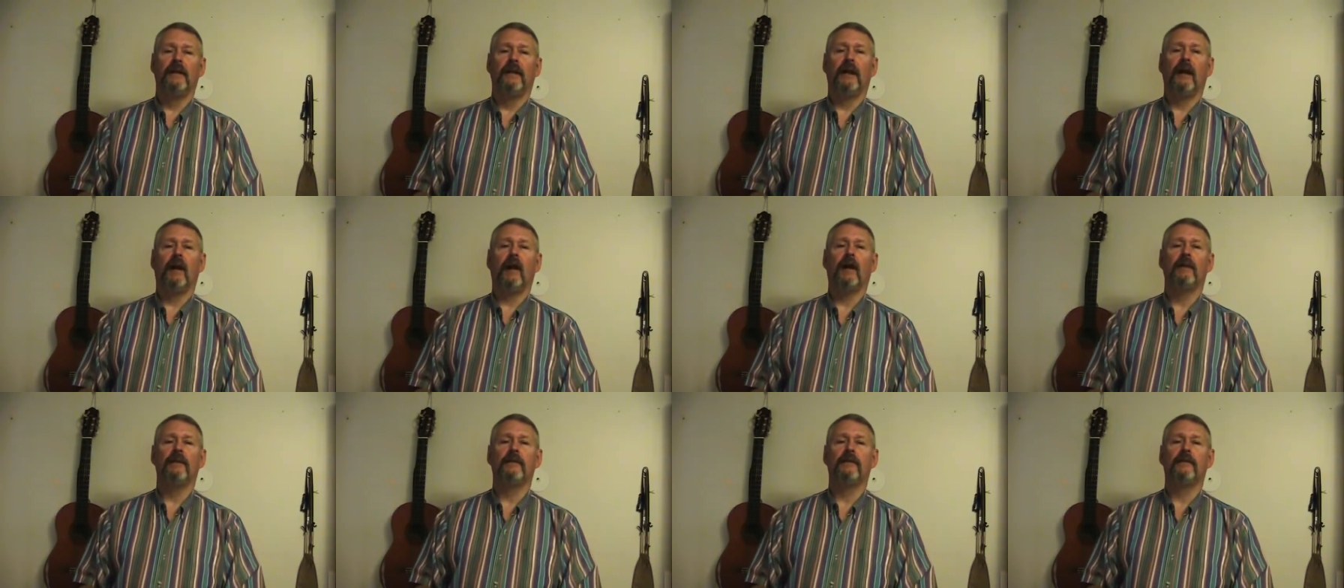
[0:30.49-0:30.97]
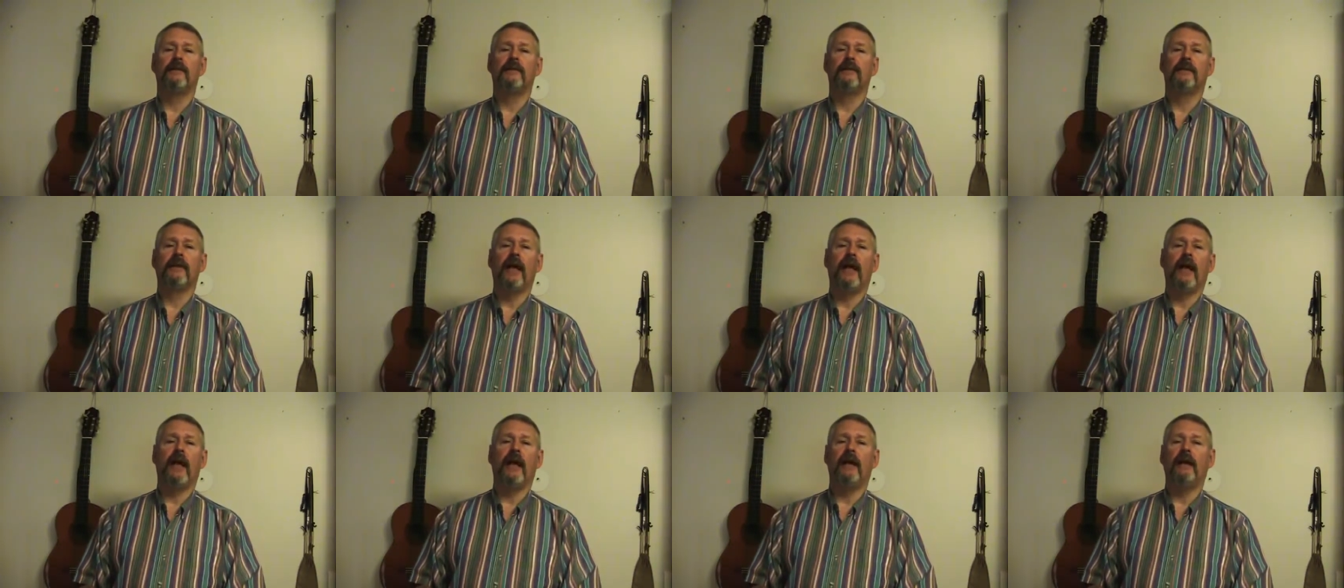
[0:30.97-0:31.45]
on
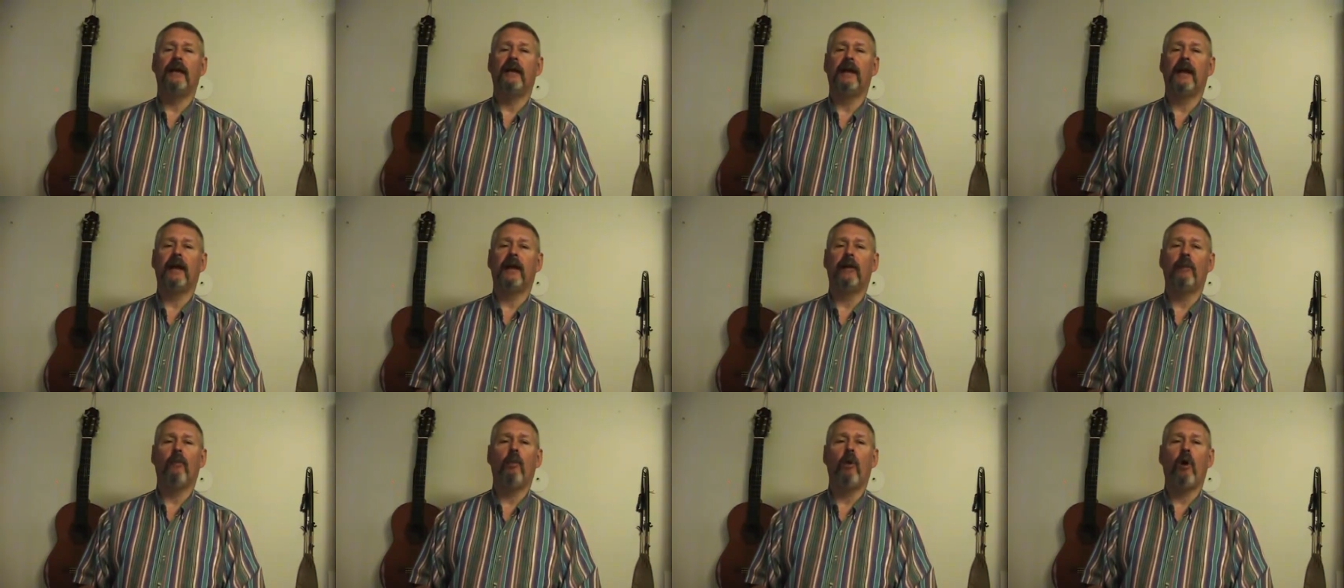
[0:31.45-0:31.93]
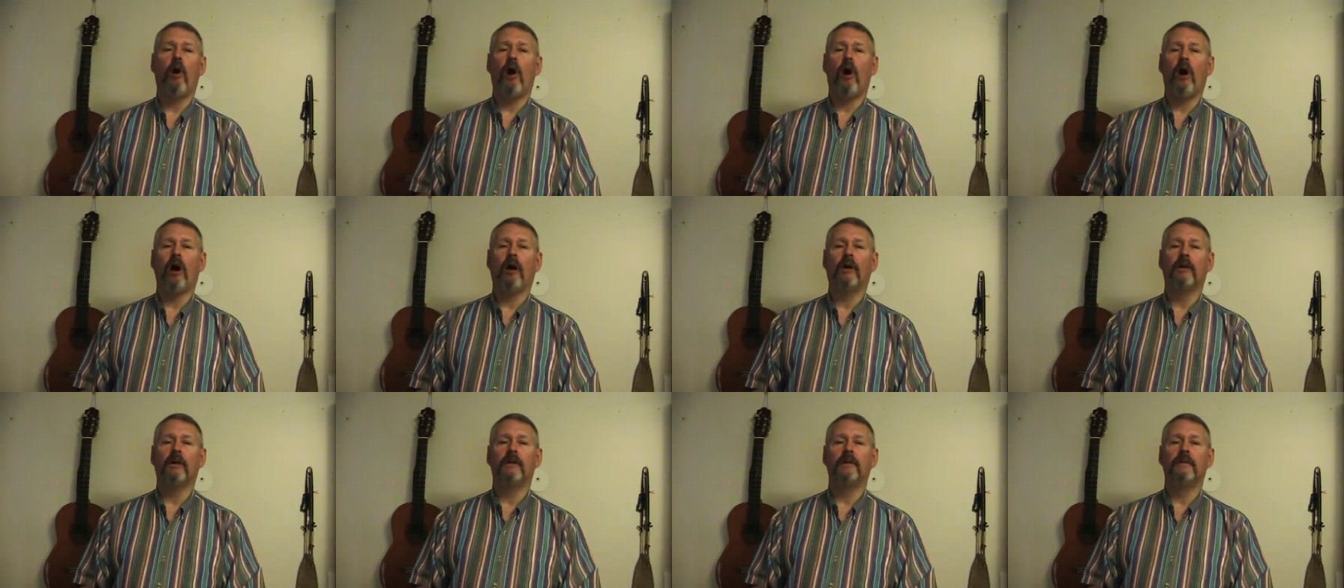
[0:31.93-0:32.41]
sand I
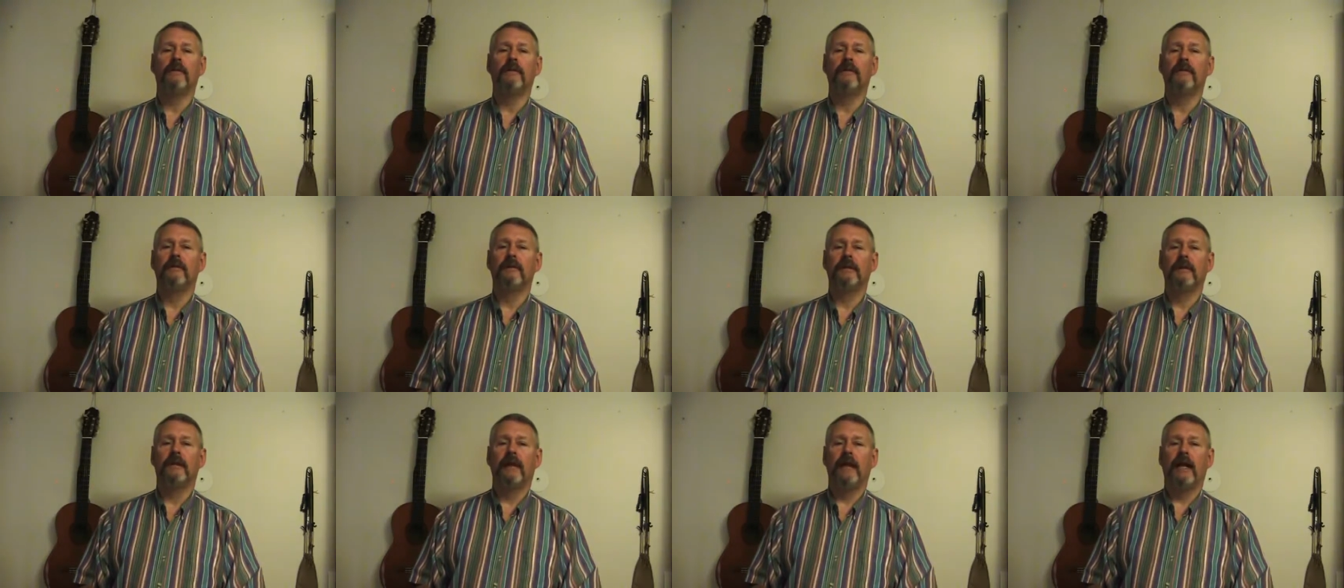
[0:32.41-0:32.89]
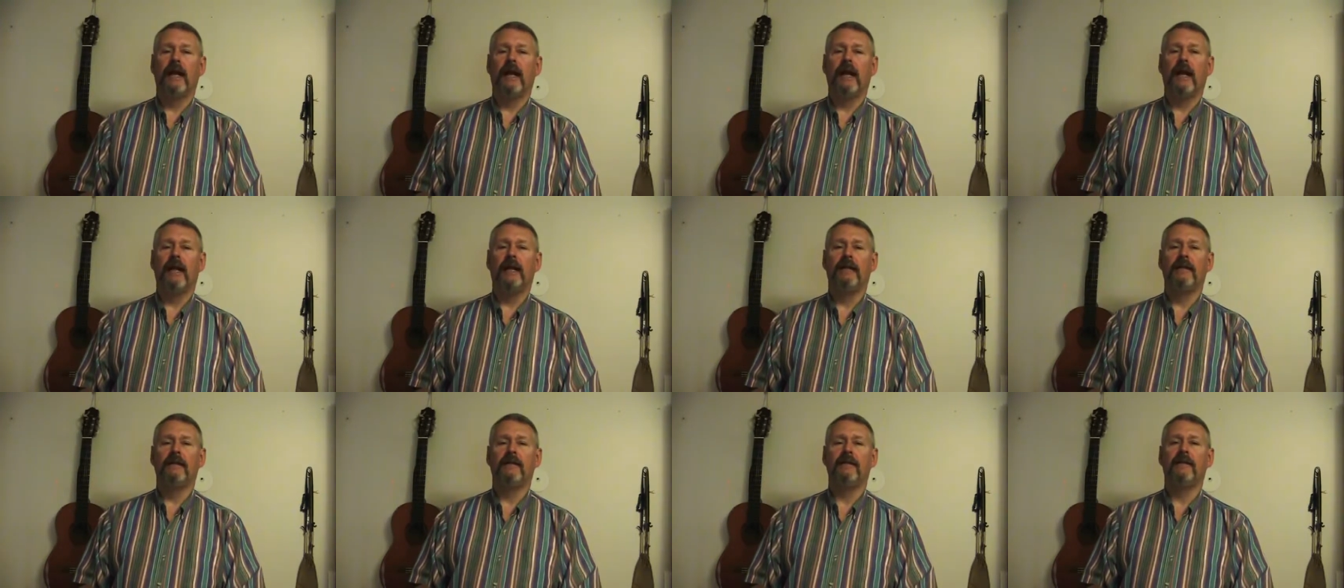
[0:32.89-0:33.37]
walk
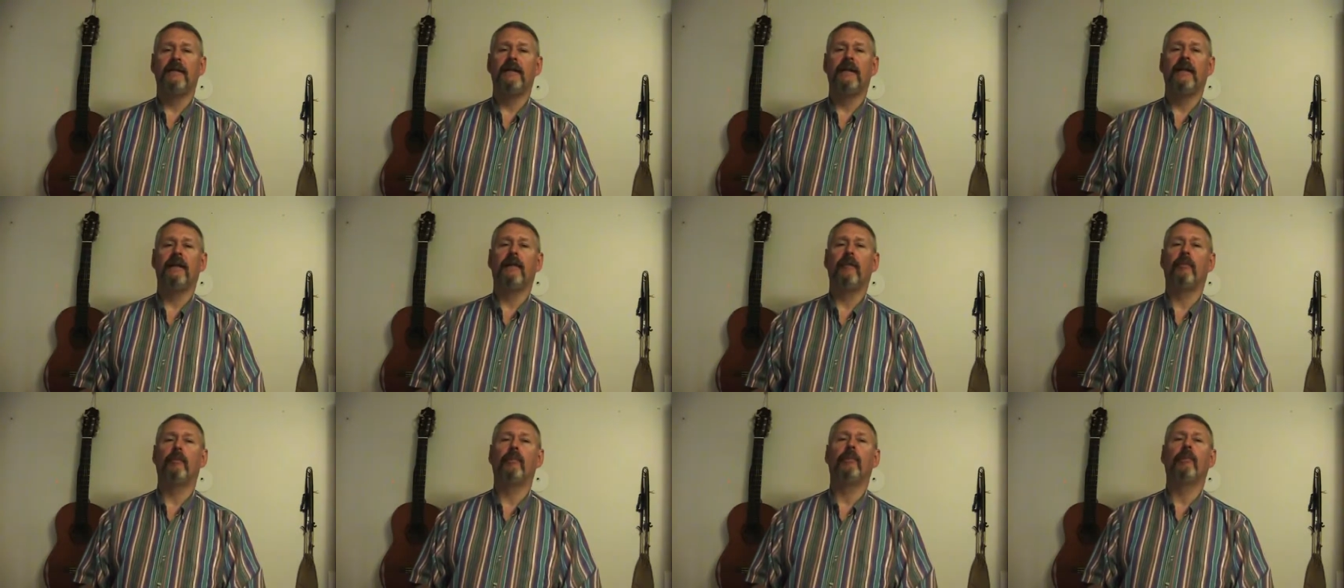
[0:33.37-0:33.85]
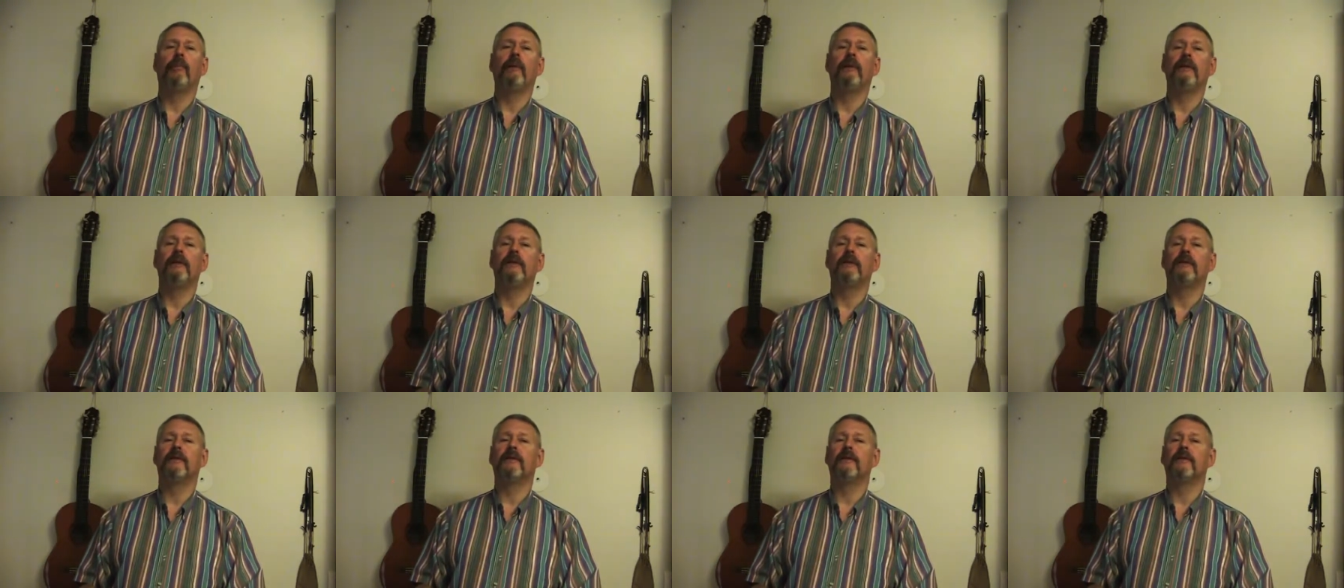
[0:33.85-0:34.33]
and see the
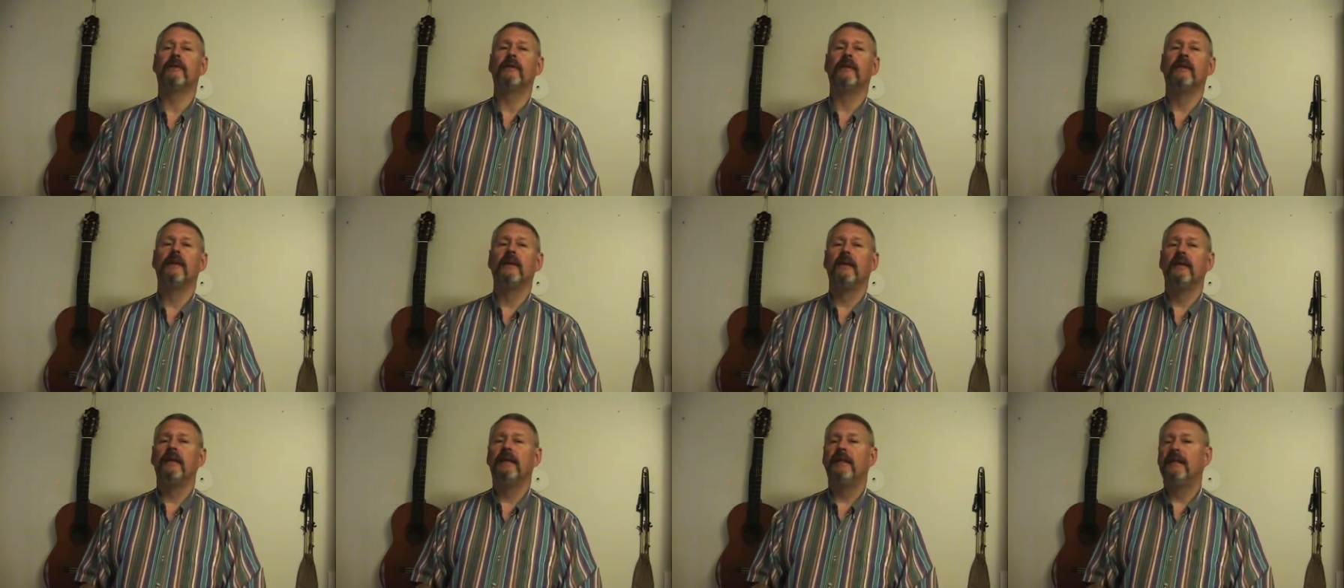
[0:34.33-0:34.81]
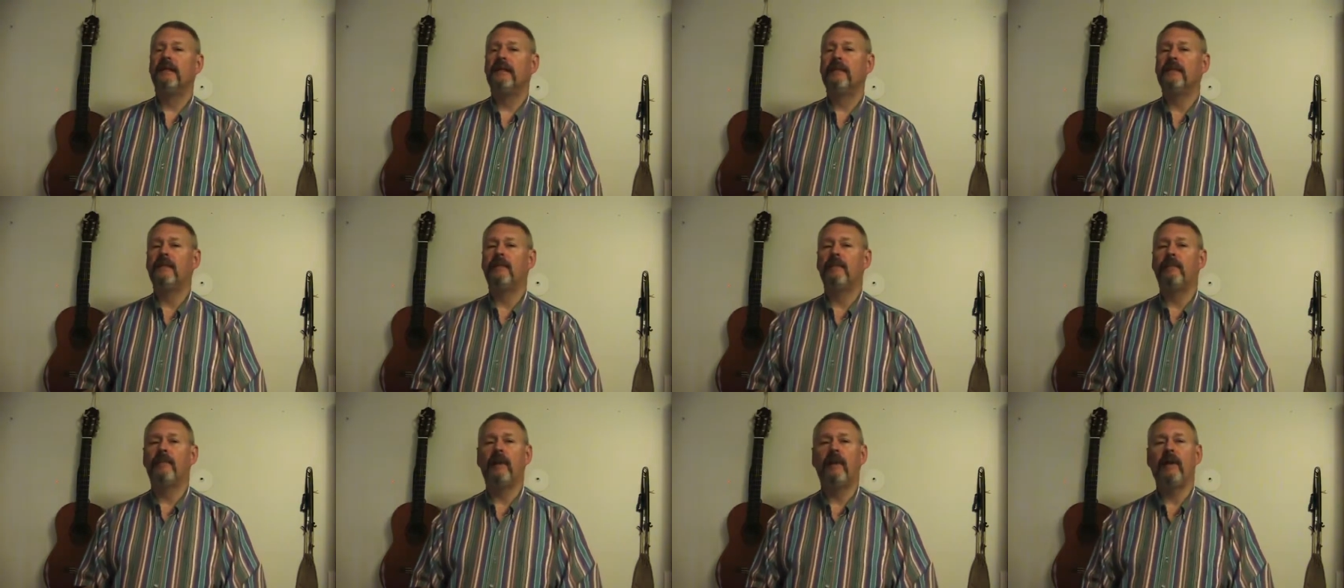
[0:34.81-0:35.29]
prints
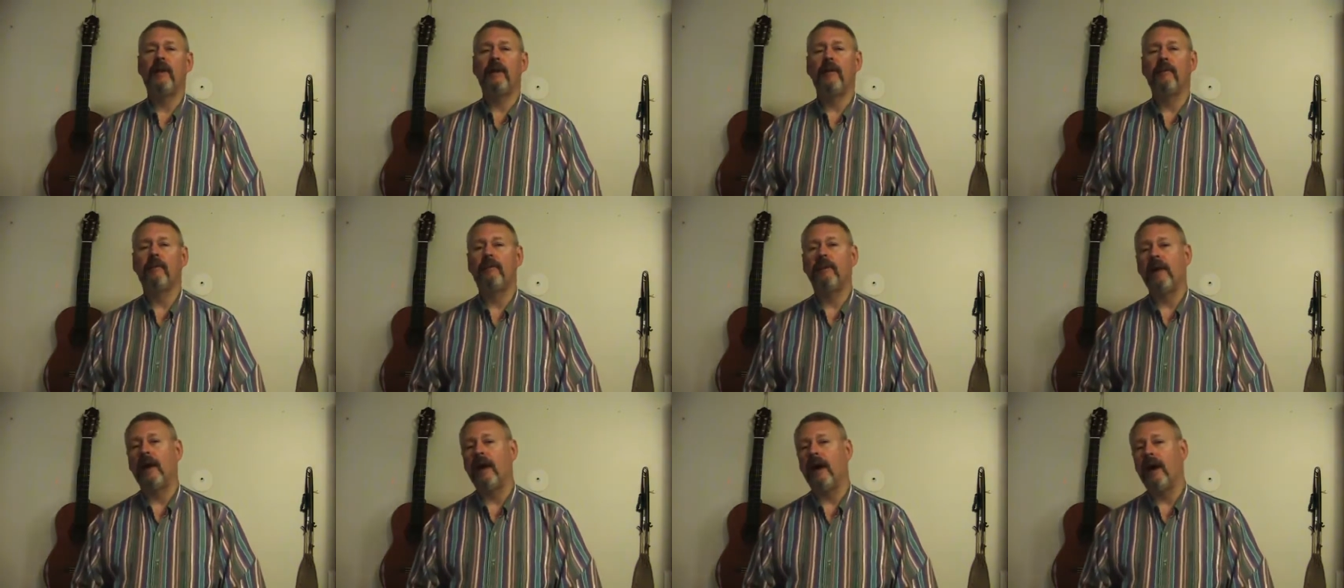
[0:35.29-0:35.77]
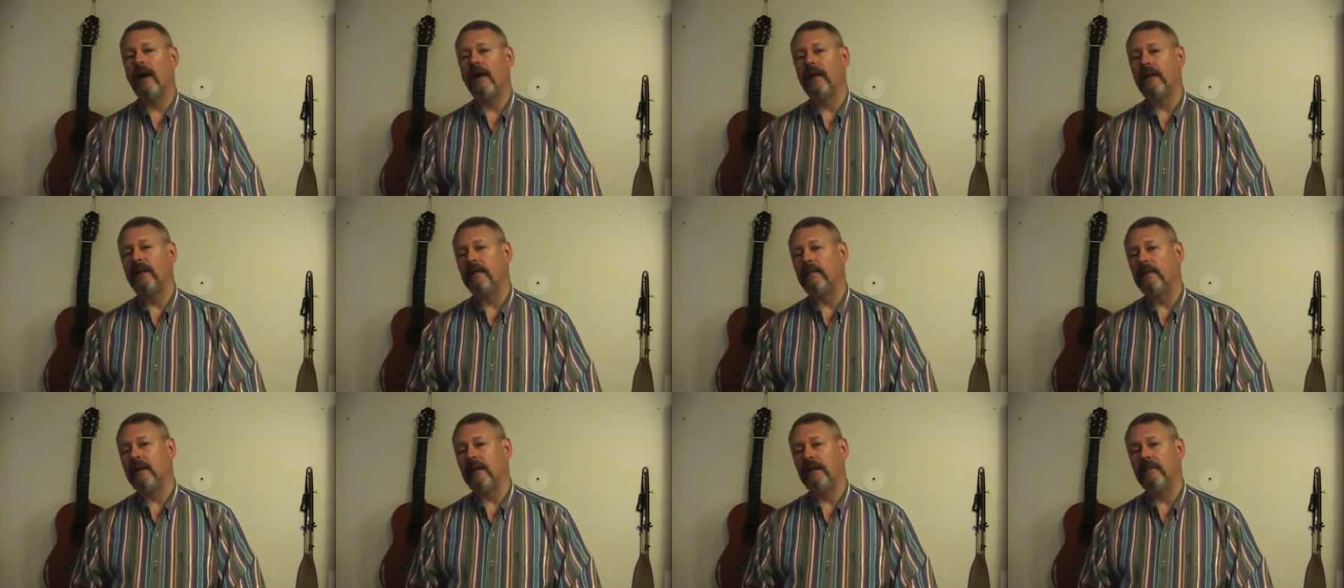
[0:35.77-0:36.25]
disappear
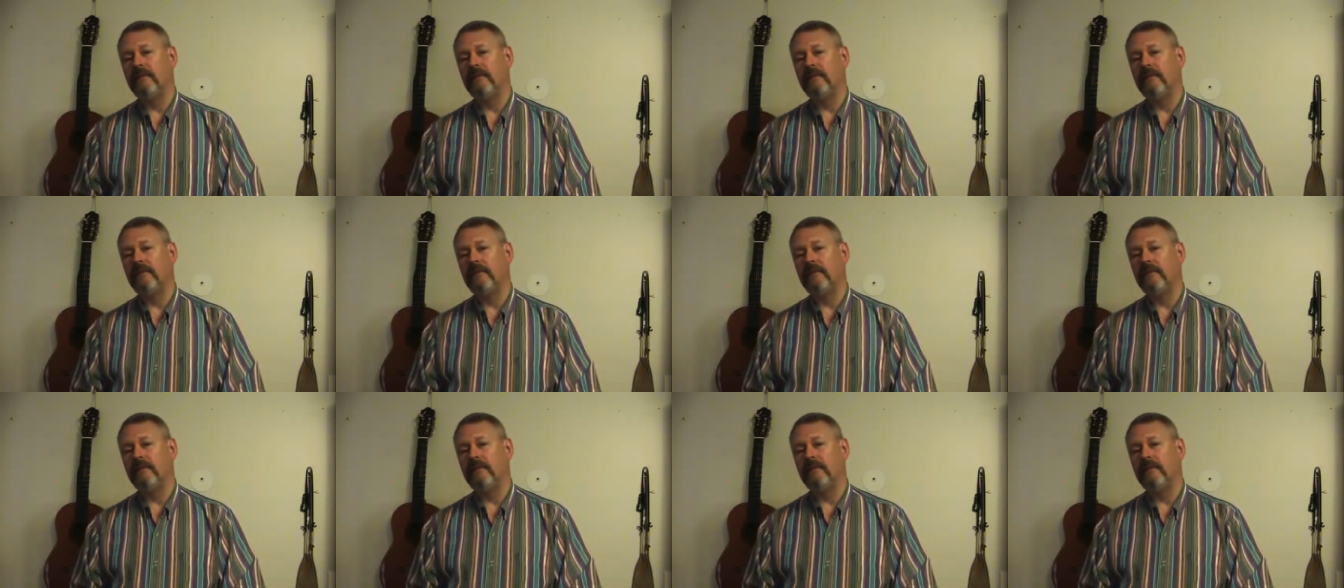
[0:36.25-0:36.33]
behind me.